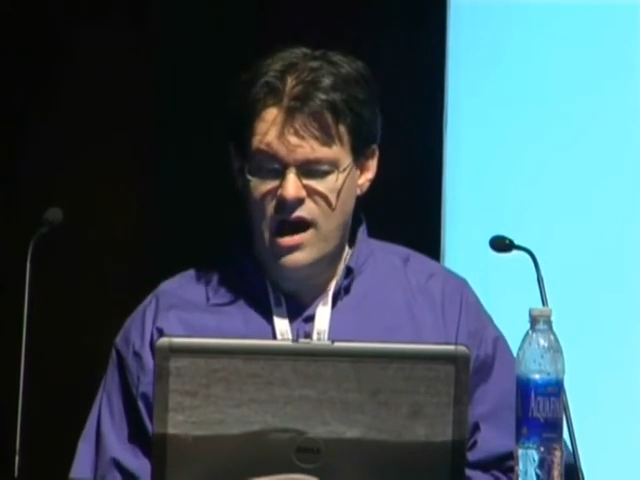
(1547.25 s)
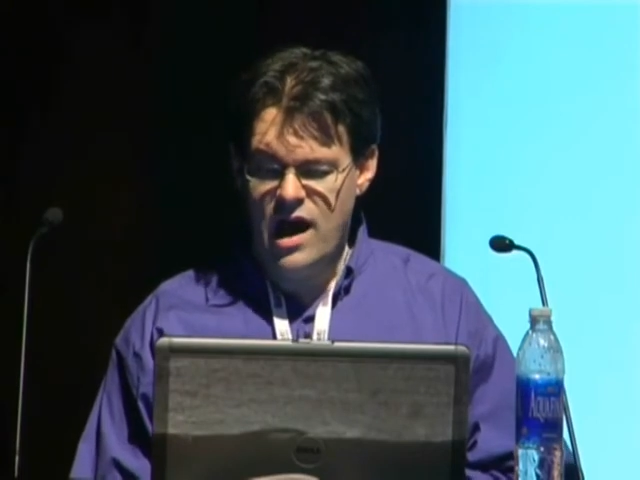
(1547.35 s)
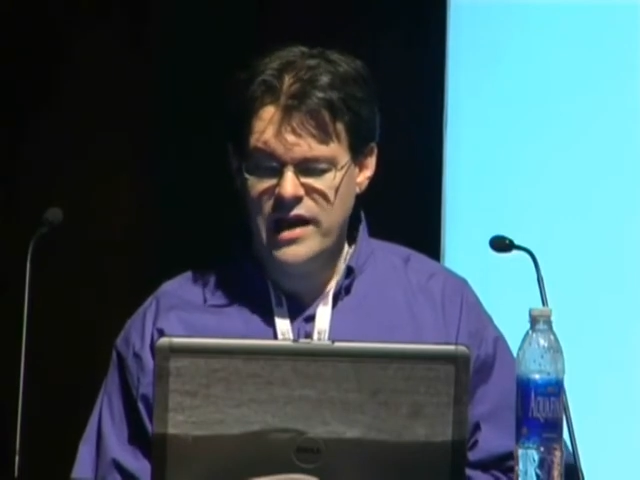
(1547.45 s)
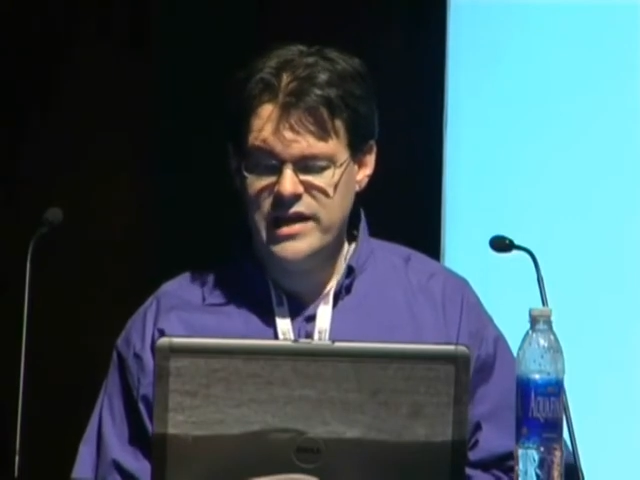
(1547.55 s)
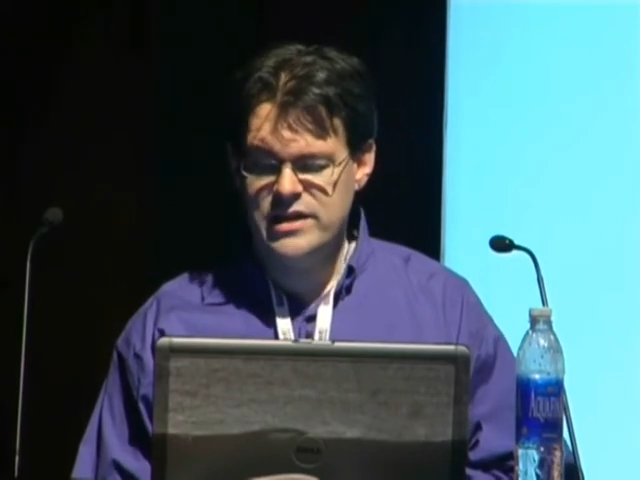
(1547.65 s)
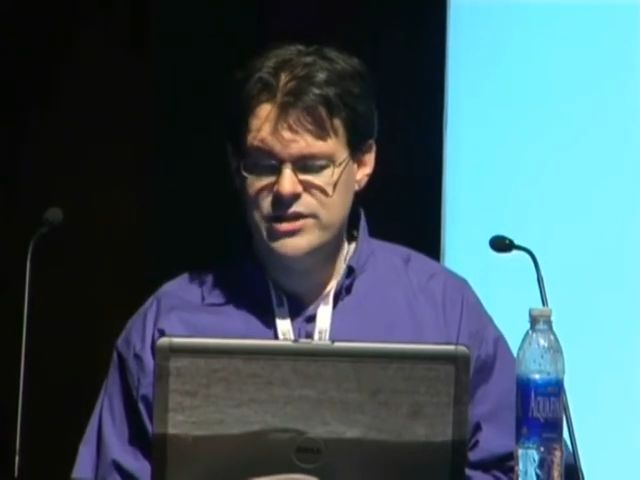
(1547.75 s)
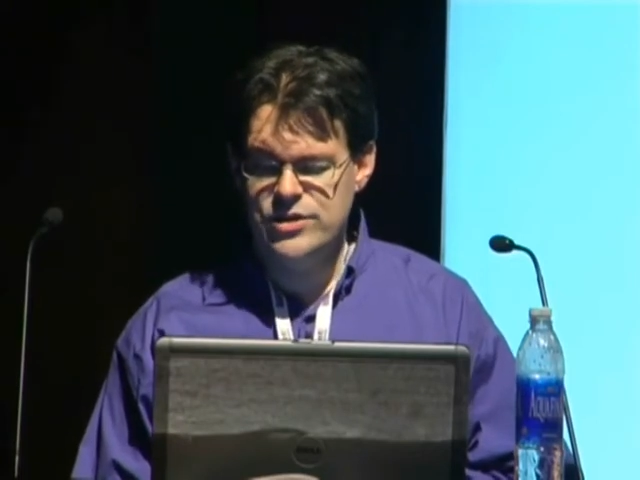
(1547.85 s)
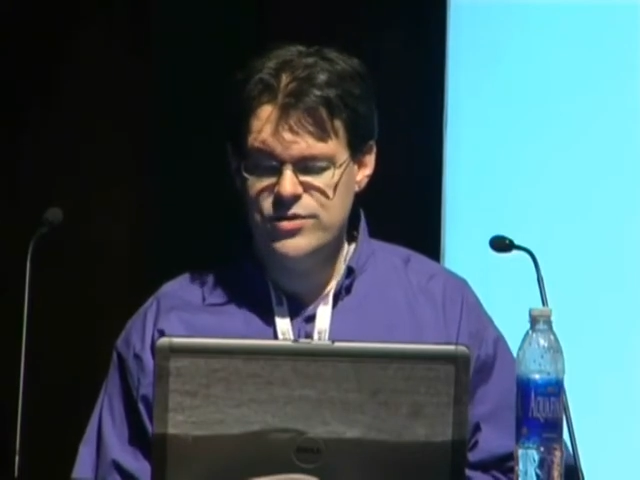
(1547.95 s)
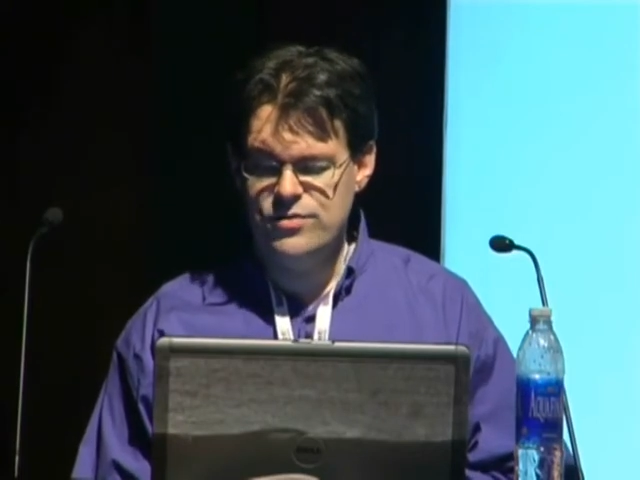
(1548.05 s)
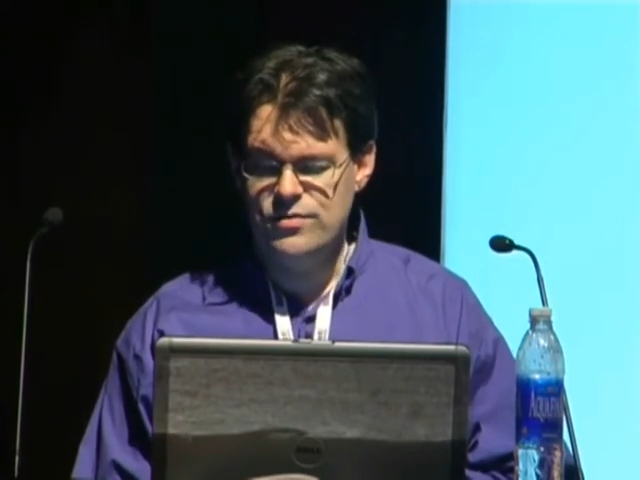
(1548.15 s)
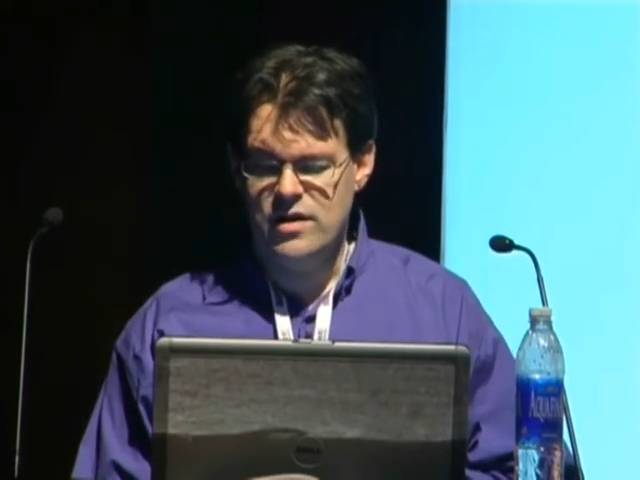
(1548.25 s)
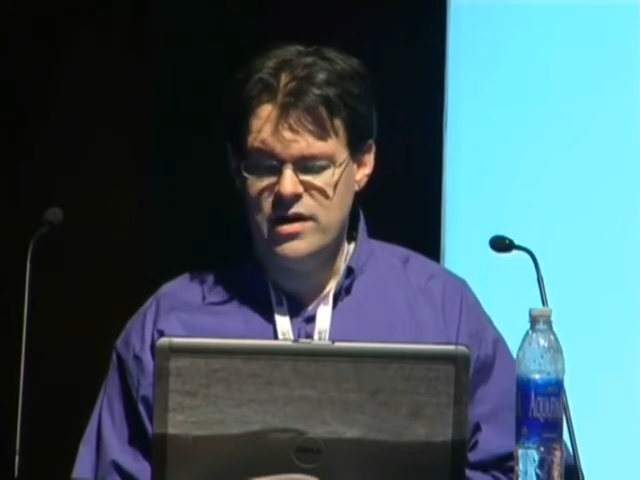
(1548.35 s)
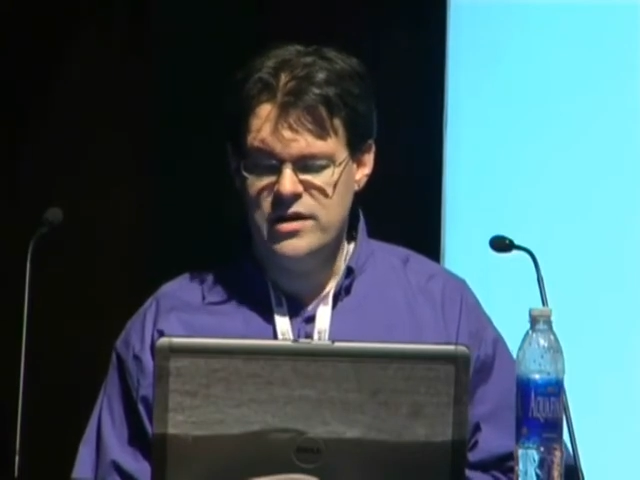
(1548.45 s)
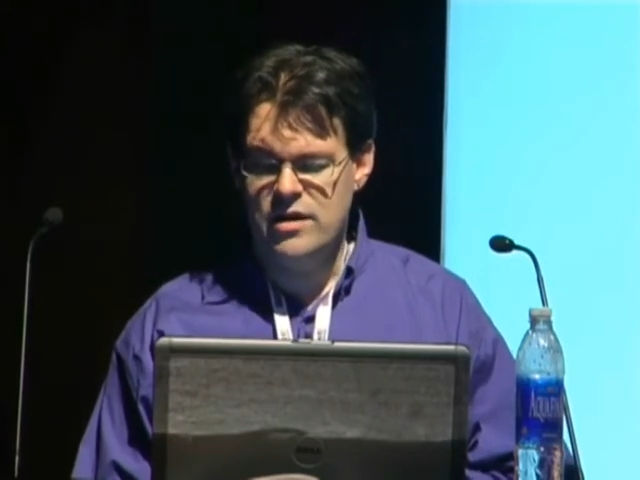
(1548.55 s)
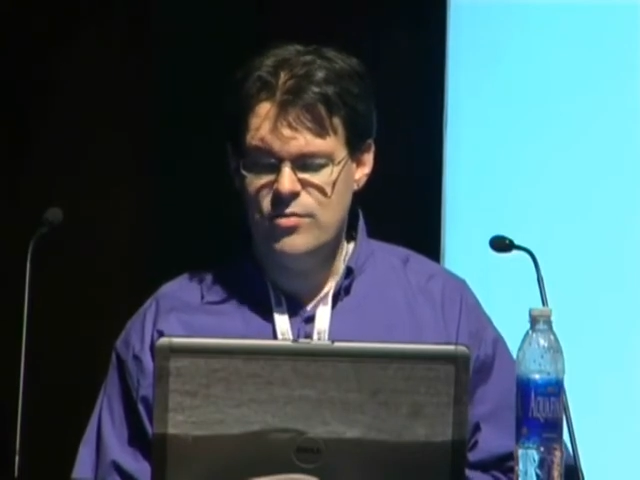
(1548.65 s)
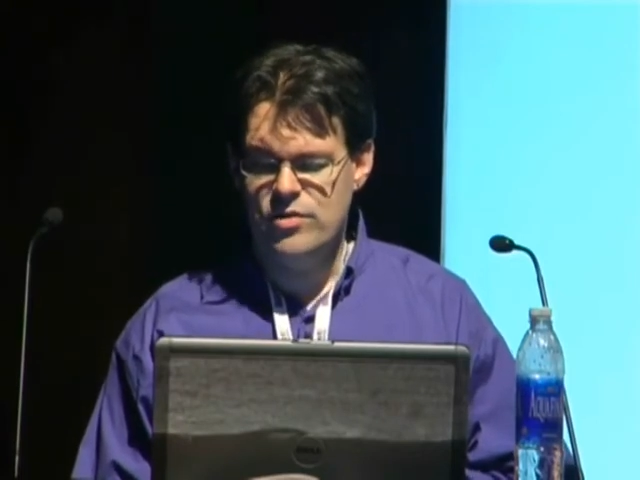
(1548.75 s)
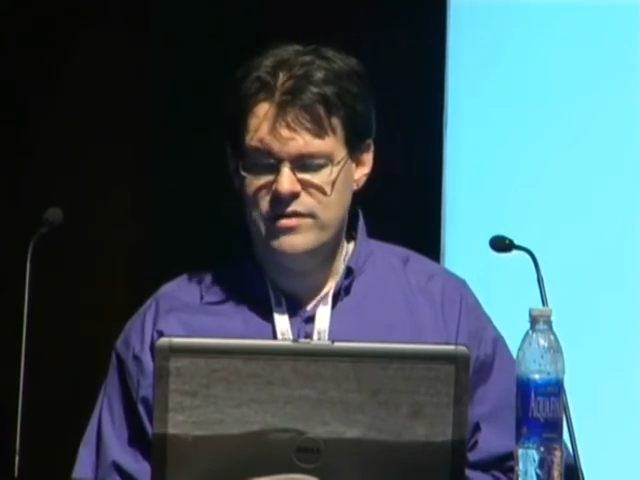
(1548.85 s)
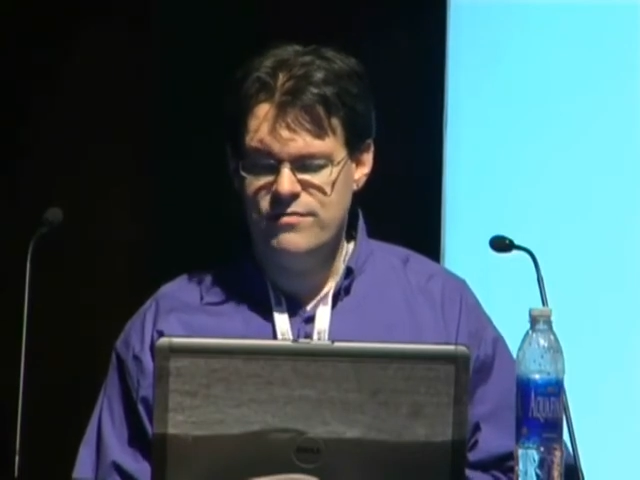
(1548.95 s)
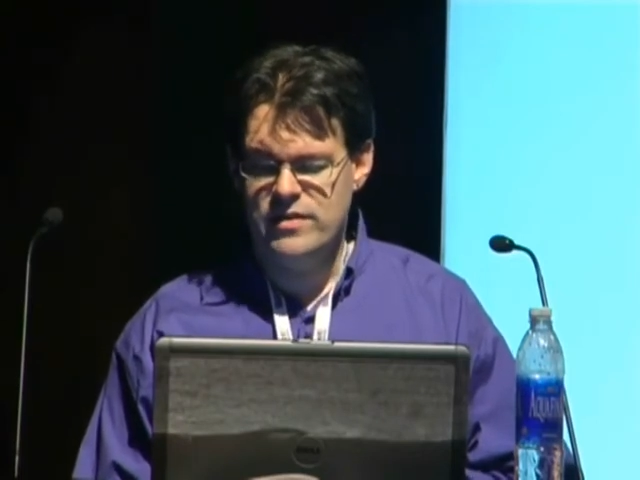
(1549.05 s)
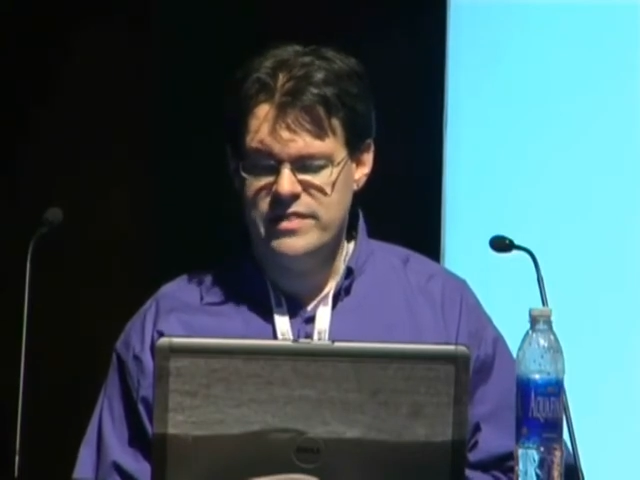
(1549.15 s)
I can do a number of
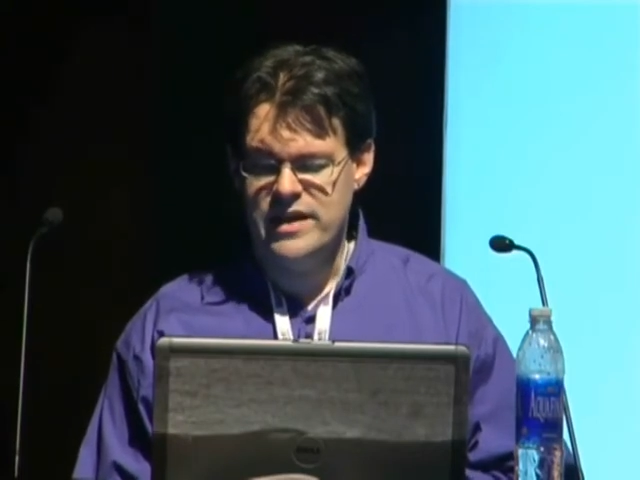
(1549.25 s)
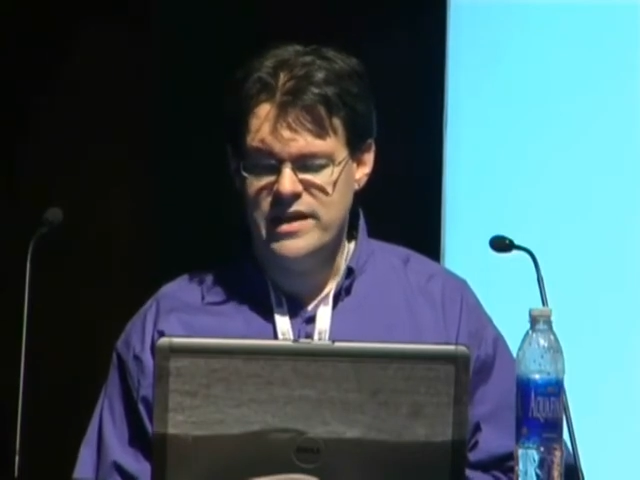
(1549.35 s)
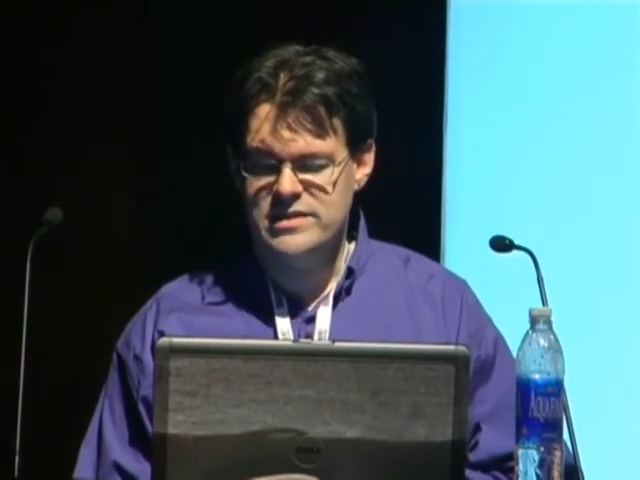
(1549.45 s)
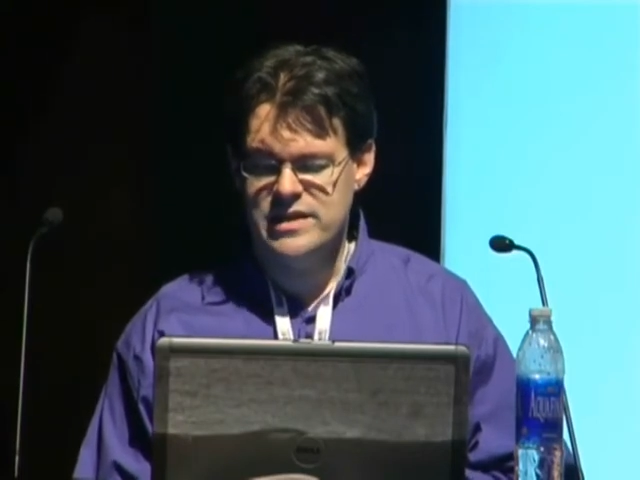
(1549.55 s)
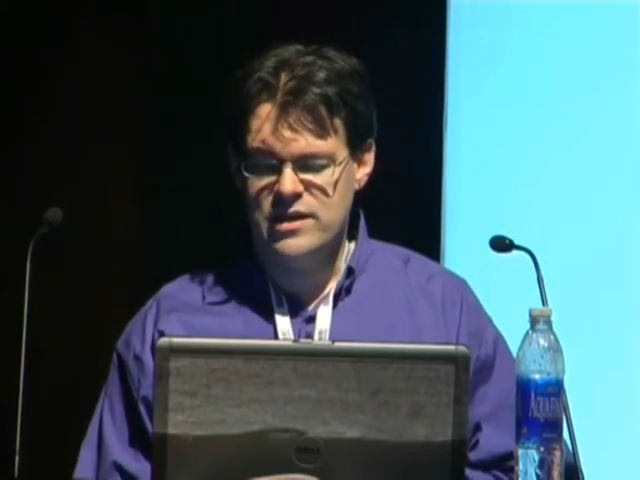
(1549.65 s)
different things,